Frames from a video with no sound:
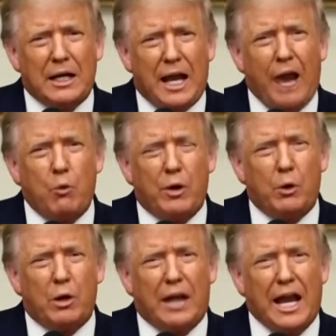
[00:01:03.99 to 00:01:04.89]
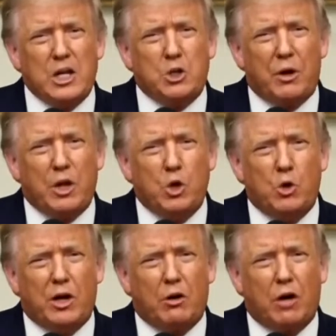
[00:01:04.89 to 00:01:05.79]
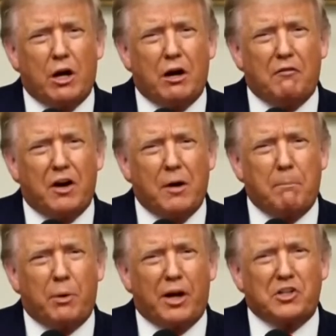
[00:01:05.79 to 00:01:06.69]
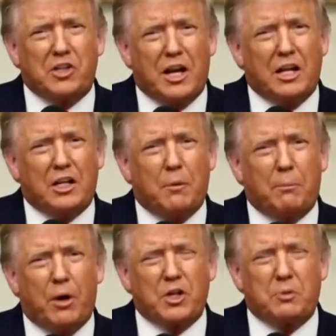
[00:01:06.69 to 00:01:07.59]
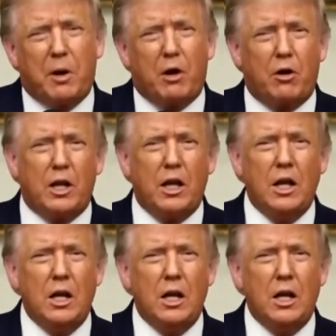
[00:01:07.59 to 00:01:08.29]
And we will enter a new era of unprecedented prosperity,